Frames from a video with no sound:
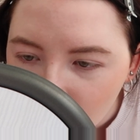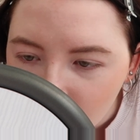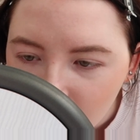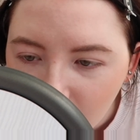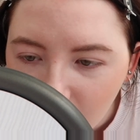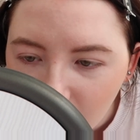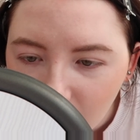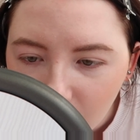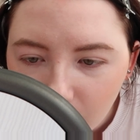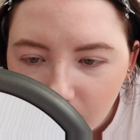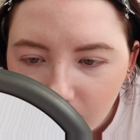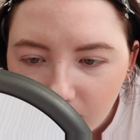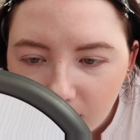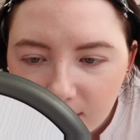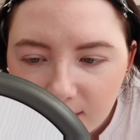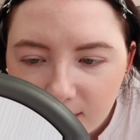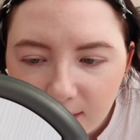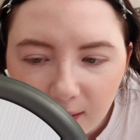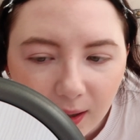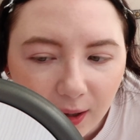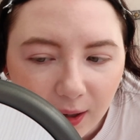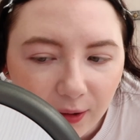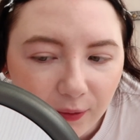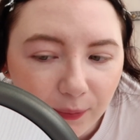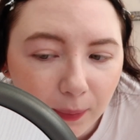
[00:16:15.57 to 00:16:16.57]
now because I
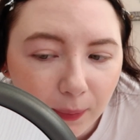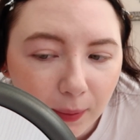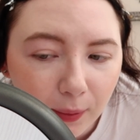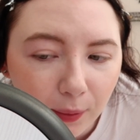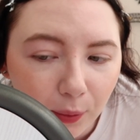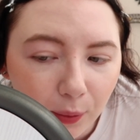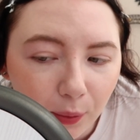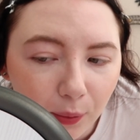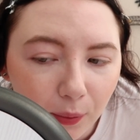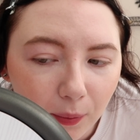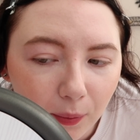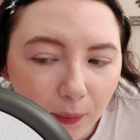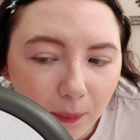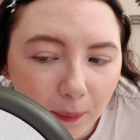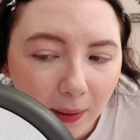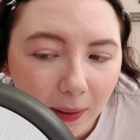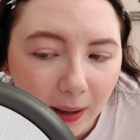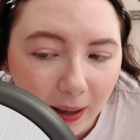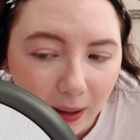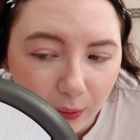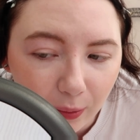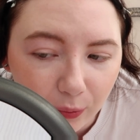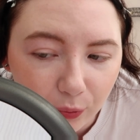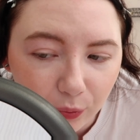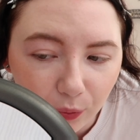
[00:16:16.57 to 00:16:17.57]
have
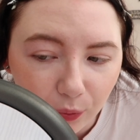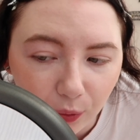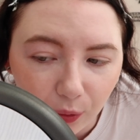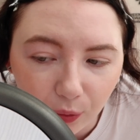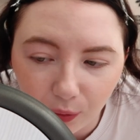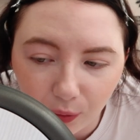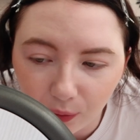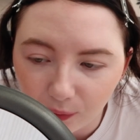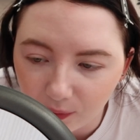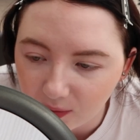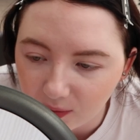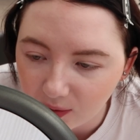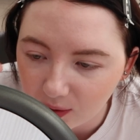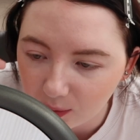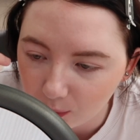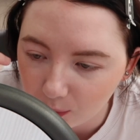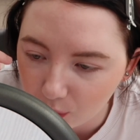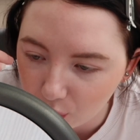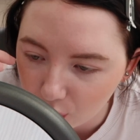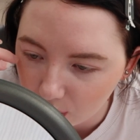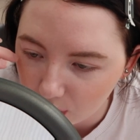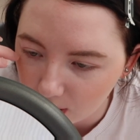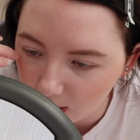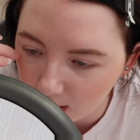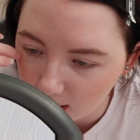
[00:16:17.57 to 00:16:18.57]
powder on, obviously,
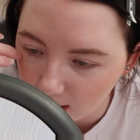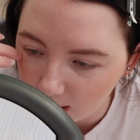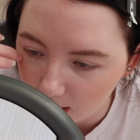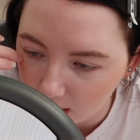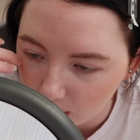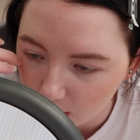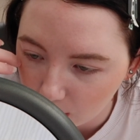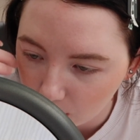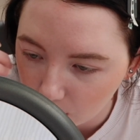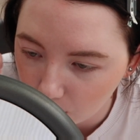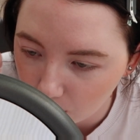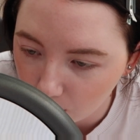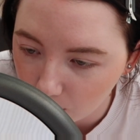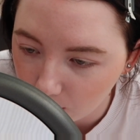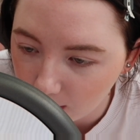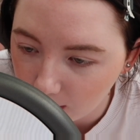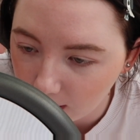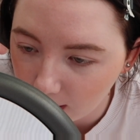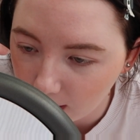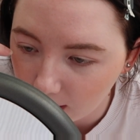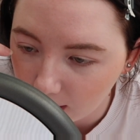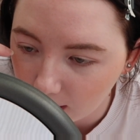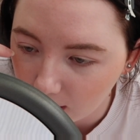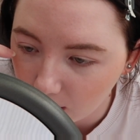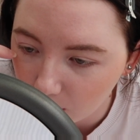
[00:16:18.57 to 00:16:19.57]
which needed
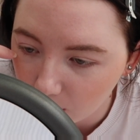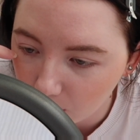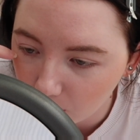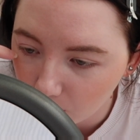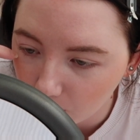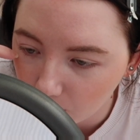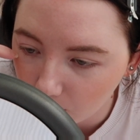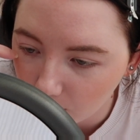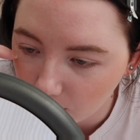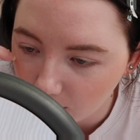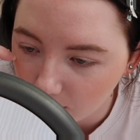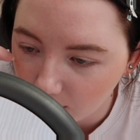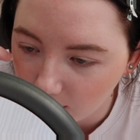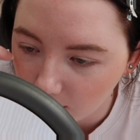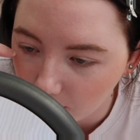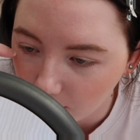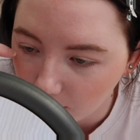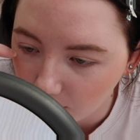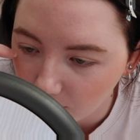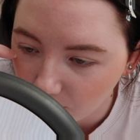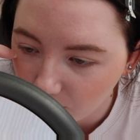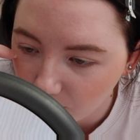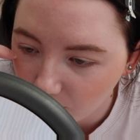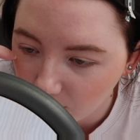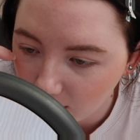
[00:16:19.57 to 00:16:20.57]
doing to set
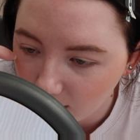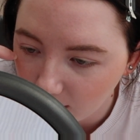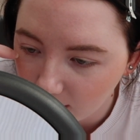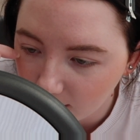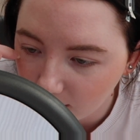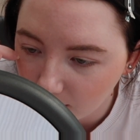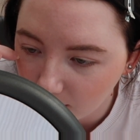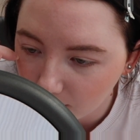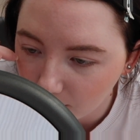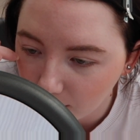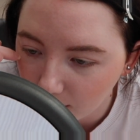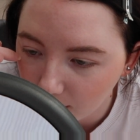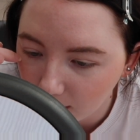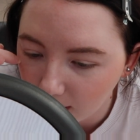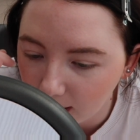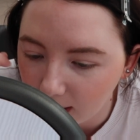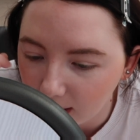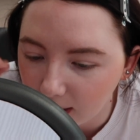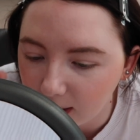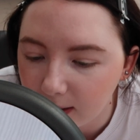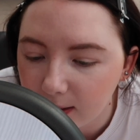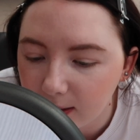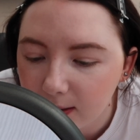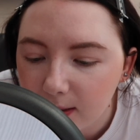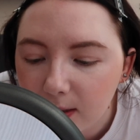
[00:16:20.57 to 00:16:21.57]
my face in
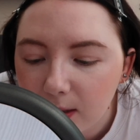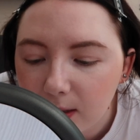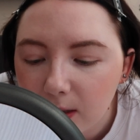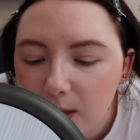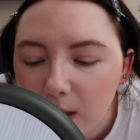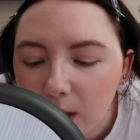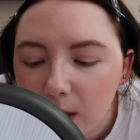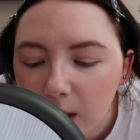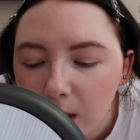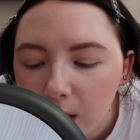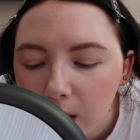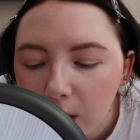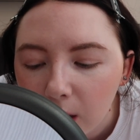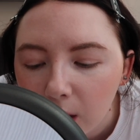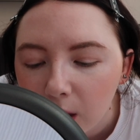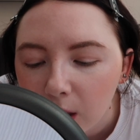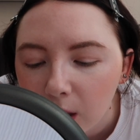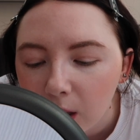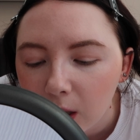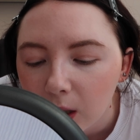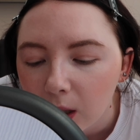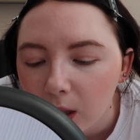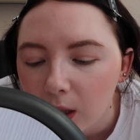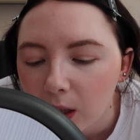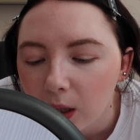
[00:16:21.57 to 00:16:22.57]
place,
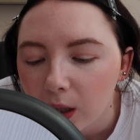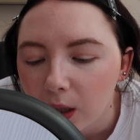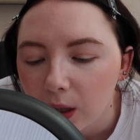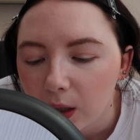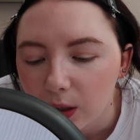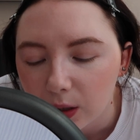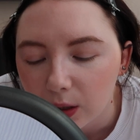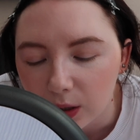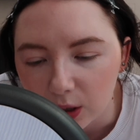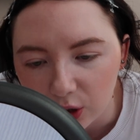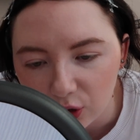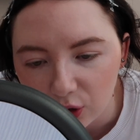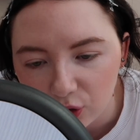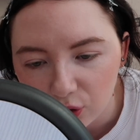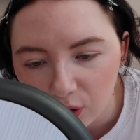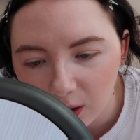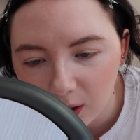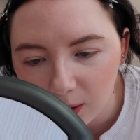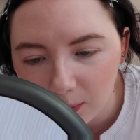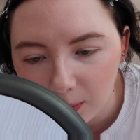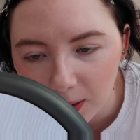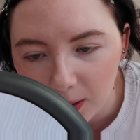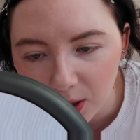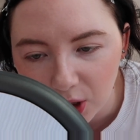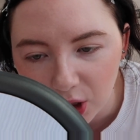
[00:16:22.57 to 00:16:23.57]
the dry
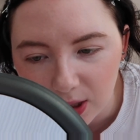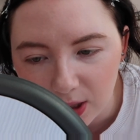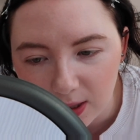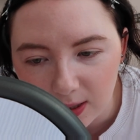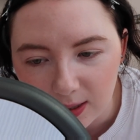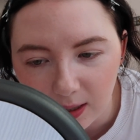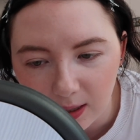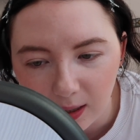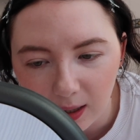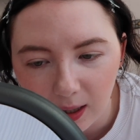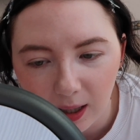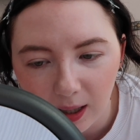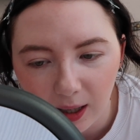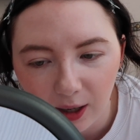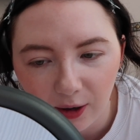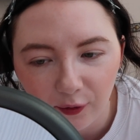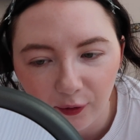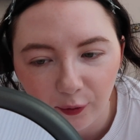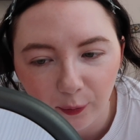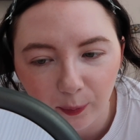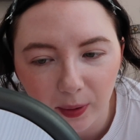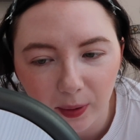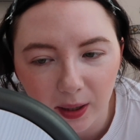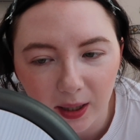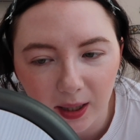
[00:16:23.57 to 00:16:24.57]
patches
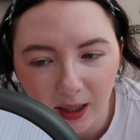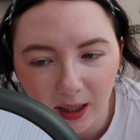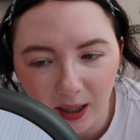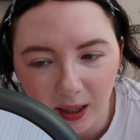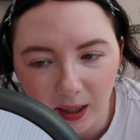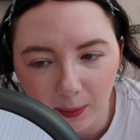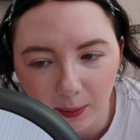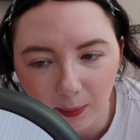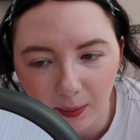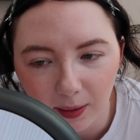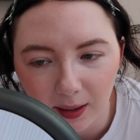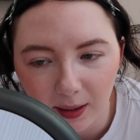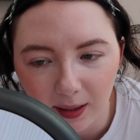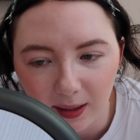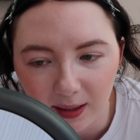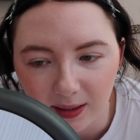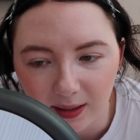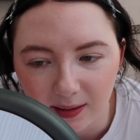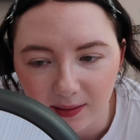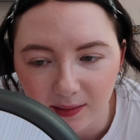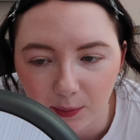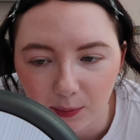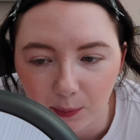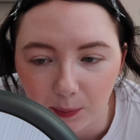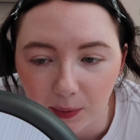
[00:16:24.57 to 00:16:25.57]
have become a
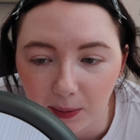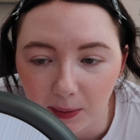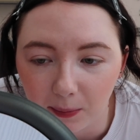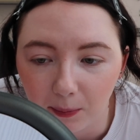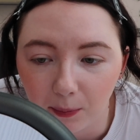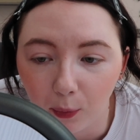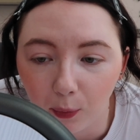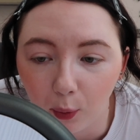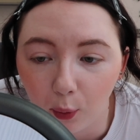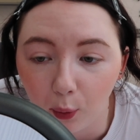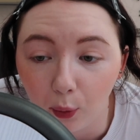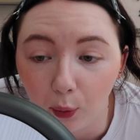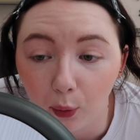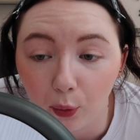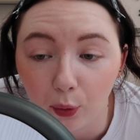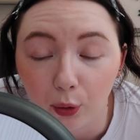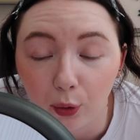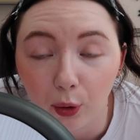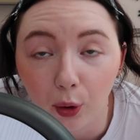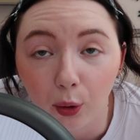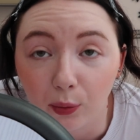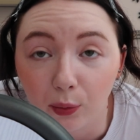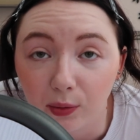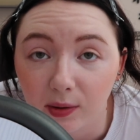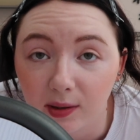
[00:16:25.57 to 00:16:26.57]
little bit more
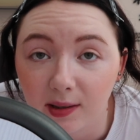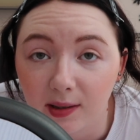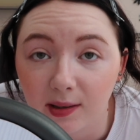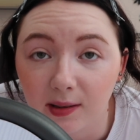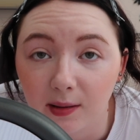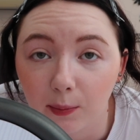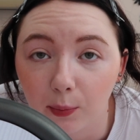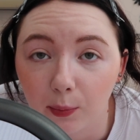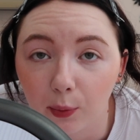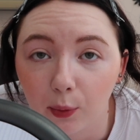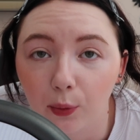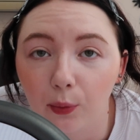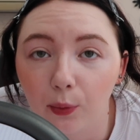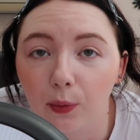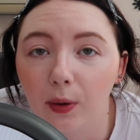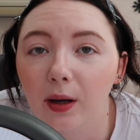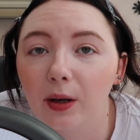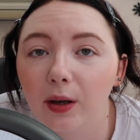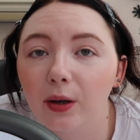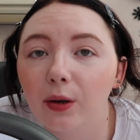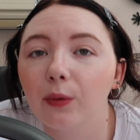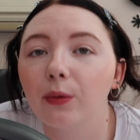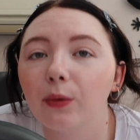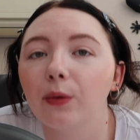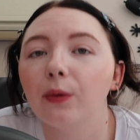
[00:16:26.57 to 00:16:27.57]
noticeable. I
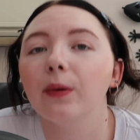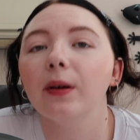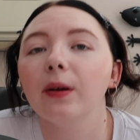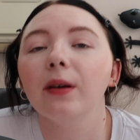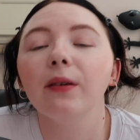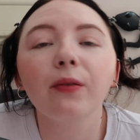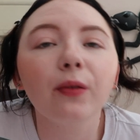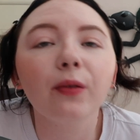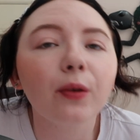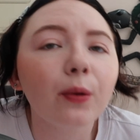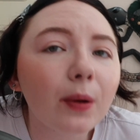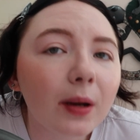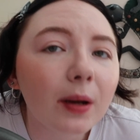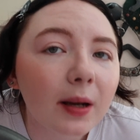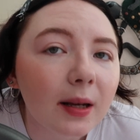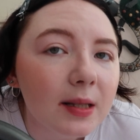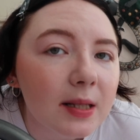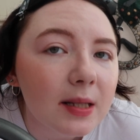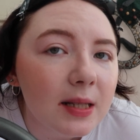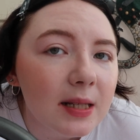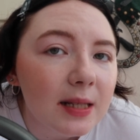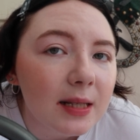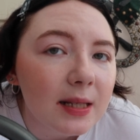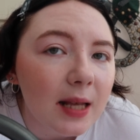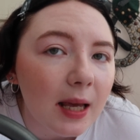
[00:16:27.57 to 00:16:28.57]
don't know if you
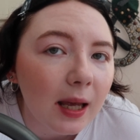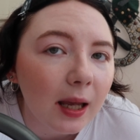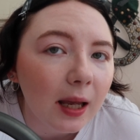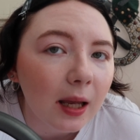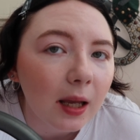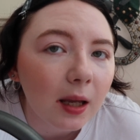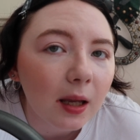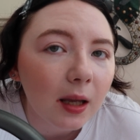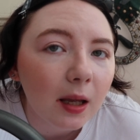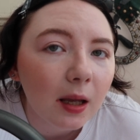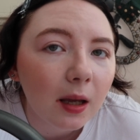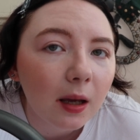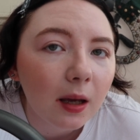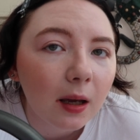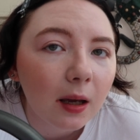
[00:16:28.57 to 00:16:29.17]
can see,